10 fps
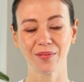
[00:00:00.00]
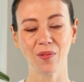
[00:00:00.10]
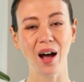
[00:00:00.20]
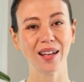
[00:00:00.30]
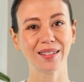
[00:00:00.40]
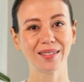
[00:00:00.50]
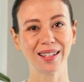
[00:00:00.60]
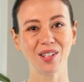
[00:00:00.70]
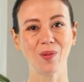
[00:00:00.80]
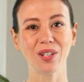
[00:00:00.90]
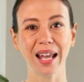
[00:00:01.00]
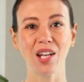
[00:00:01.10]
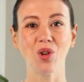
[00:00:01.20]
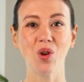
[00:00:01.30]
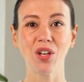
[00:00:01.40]
Practices will gain
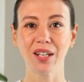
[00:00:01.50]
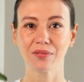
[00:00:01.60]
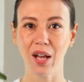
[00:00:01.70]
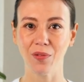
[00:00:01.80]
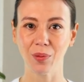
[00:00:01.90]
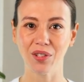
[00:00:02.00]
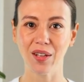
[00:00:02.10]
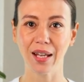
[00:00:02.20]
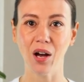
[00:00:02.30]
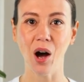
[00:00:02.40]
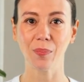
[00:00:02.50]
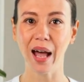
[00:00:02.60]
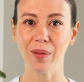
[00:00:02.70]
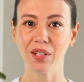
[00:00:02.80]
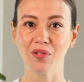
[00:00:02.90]
25% on
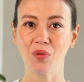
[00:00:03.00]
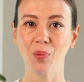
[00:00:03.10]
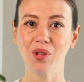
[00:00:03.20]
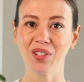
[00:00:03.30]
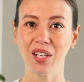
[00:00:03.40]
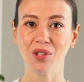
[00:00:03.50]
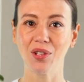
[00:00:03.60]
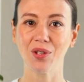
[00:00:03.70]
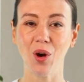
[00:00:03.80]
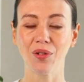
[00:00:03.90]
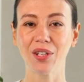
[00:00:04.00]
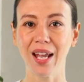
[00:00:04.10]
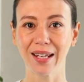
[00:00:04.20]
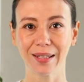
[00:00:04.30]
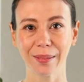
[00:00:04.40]
payments for procedures overnight.